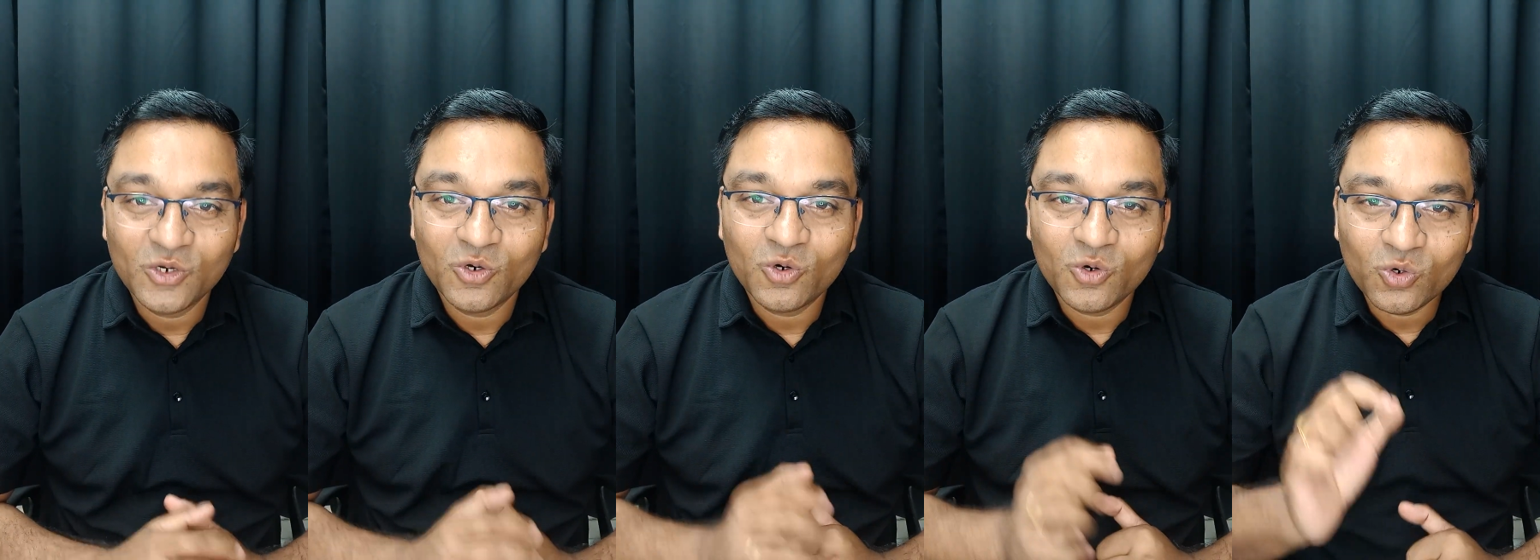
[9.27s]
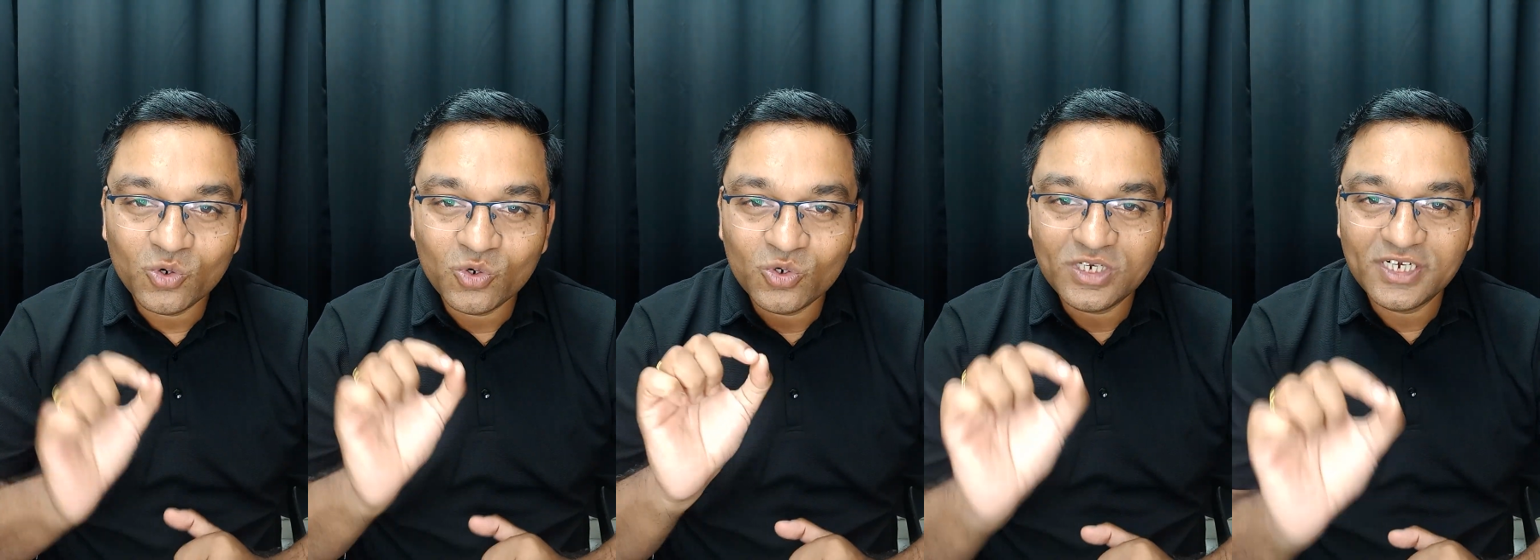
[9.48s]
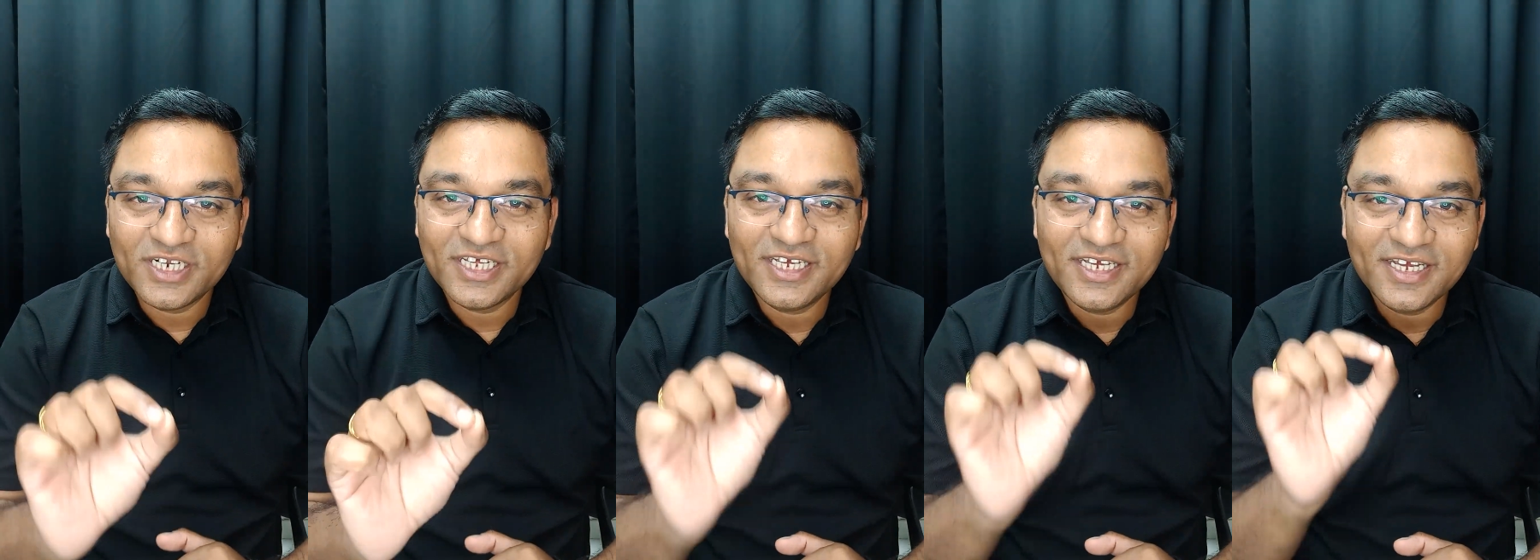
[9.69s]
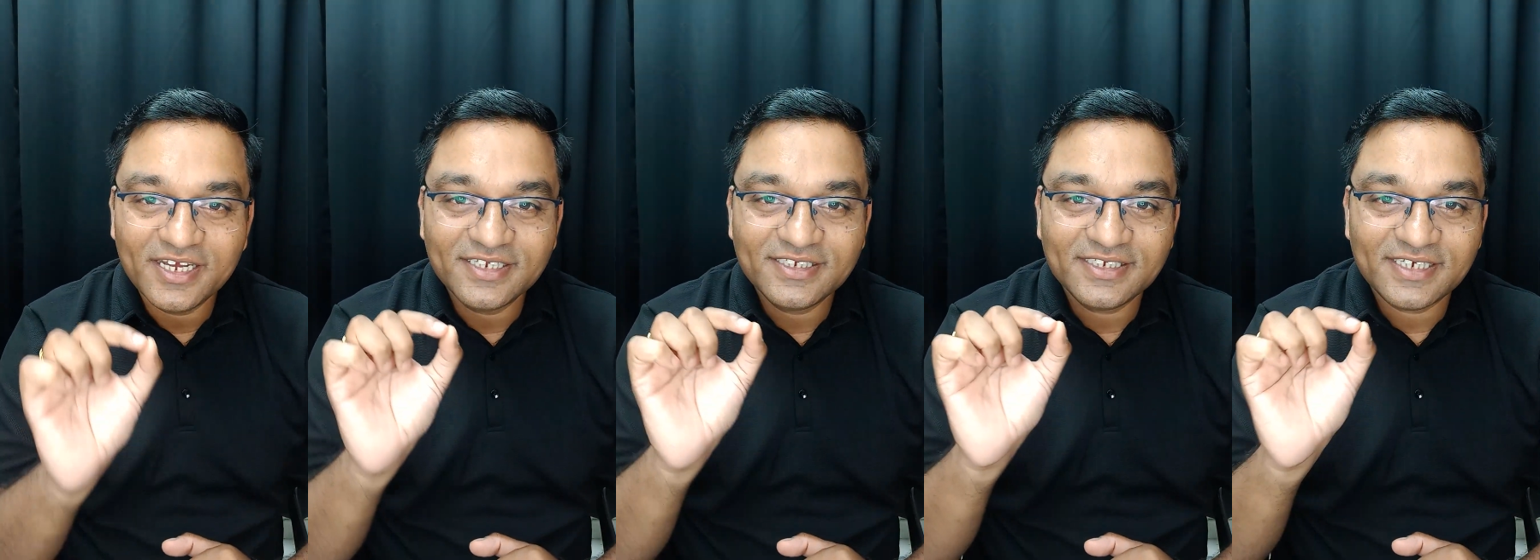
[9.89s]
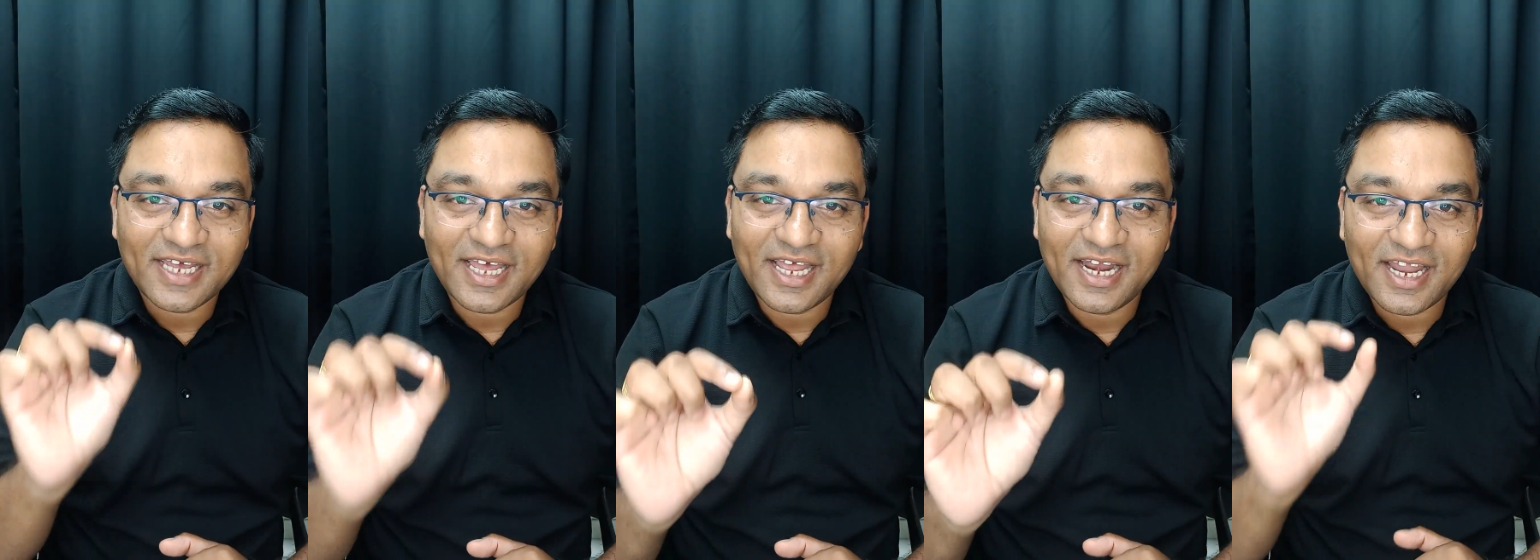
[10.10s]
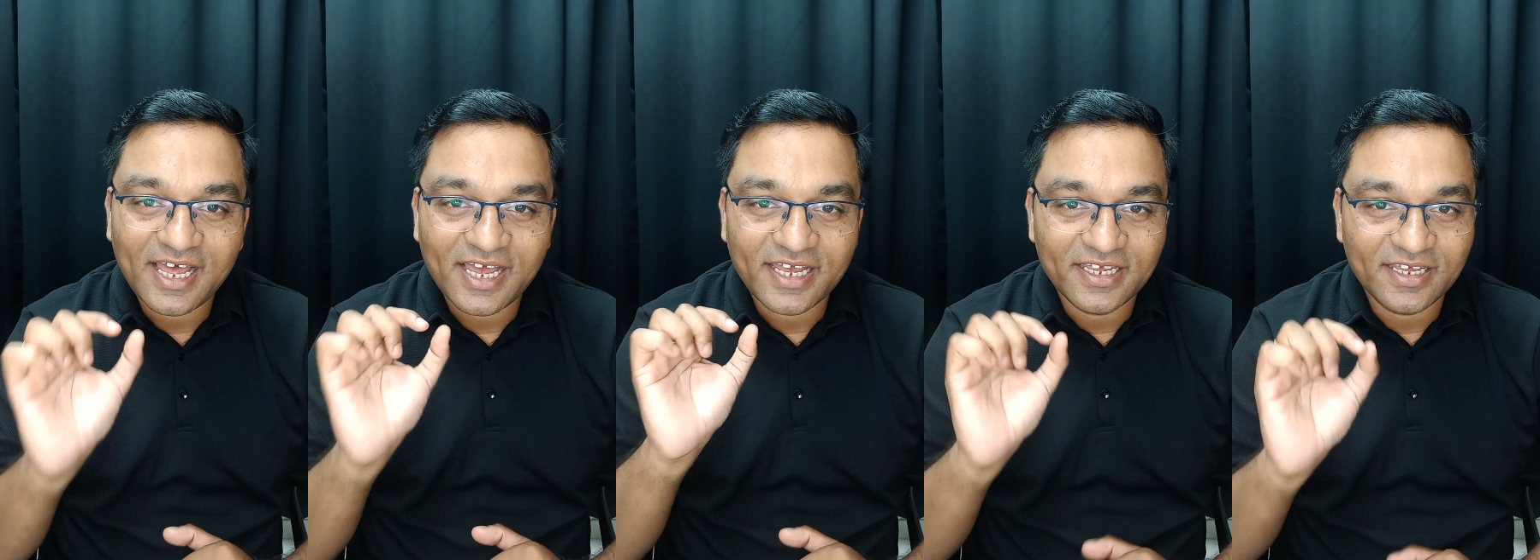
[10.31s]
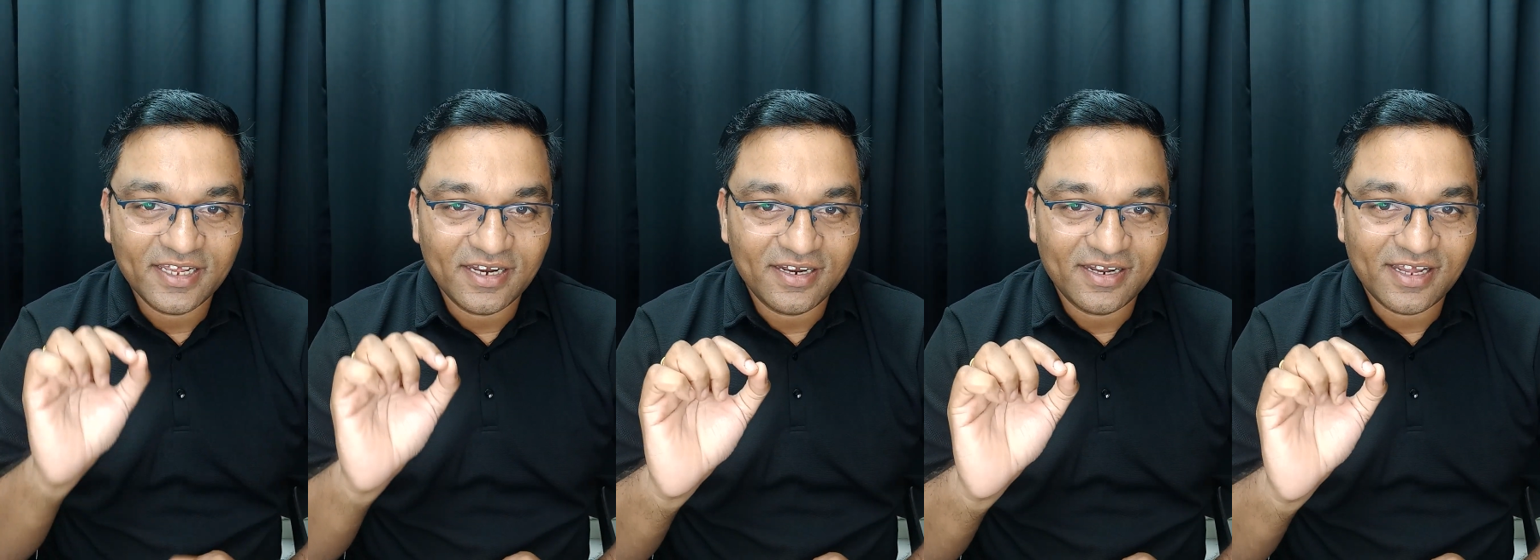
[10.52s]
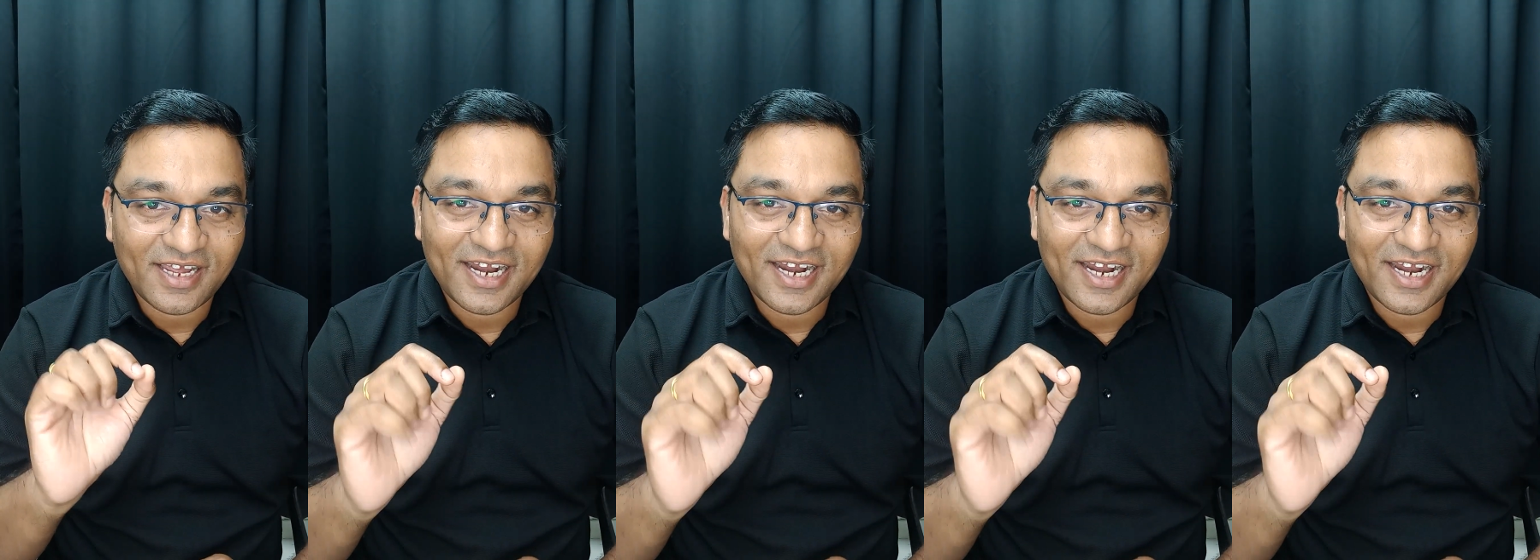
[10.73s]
OTHLIL